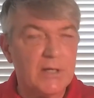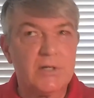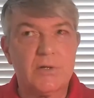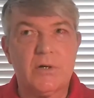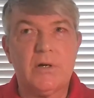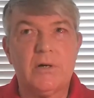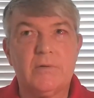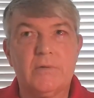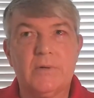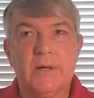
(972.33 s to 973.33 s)
Make
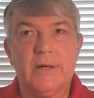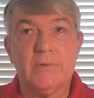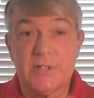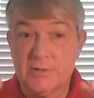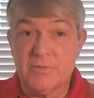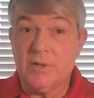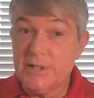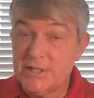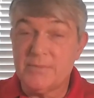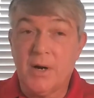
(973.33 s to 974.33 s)
sure, which is
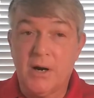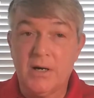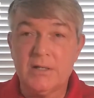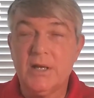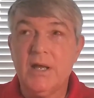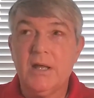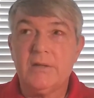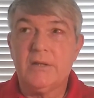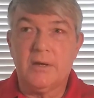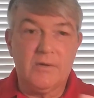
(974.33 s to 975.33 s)
really smart,
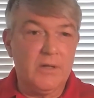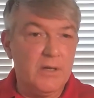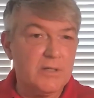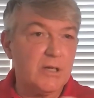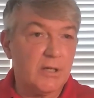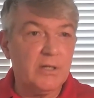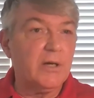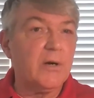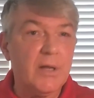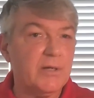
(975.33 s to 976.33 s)
that there's a
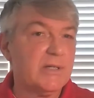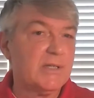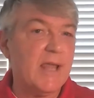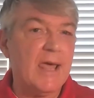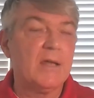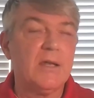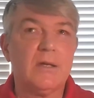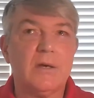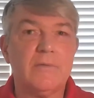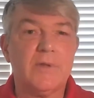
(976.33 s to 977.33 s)
clear
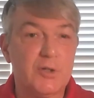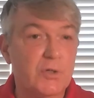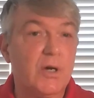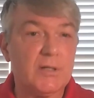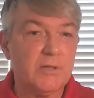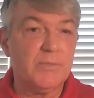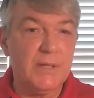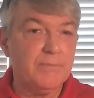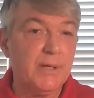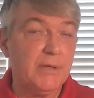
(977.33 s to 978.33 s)
understanding of the truck to
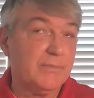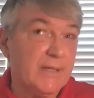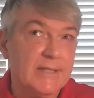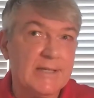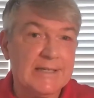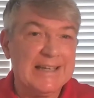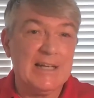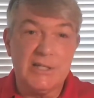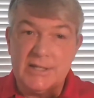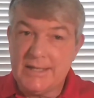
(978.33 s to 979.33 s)
be built, because again,
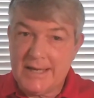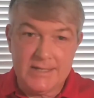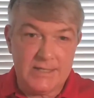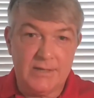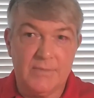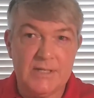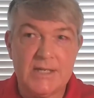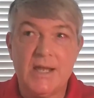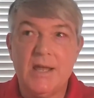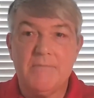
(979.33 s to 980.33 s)
it's custom,
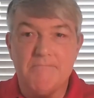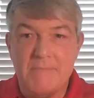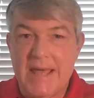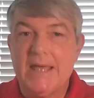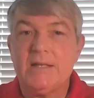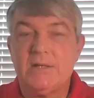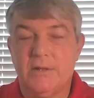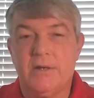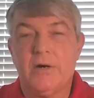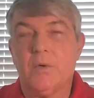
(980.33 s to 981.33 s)
it's made to
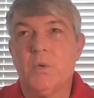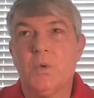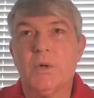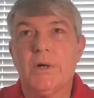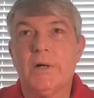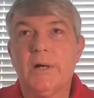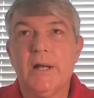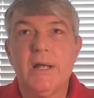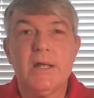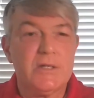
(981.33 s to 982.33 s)
their order.
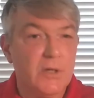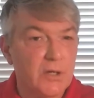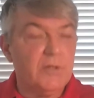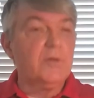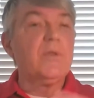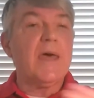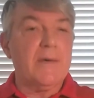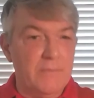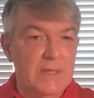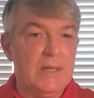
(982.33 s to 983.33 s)
So you do
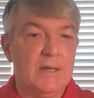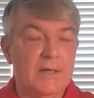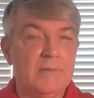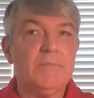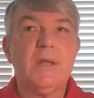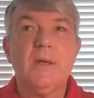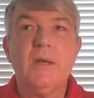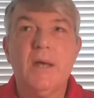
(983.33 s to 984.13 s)
that meeting,